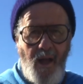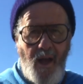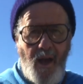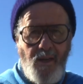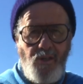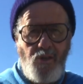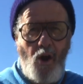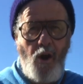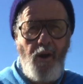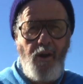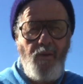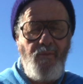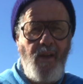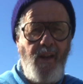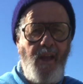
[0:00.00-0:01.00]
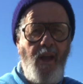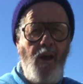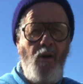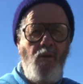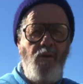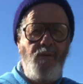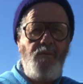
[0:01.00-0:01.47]
I started the
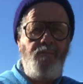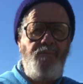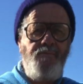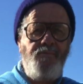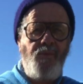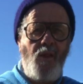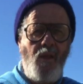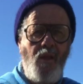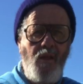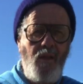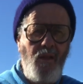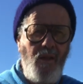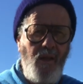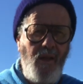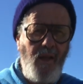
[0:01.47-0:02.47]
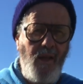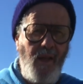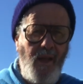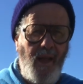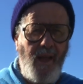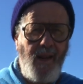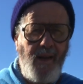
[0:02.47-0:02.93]
video
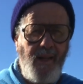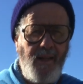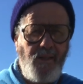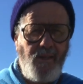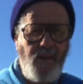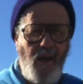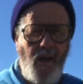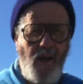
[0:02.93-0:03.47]
and it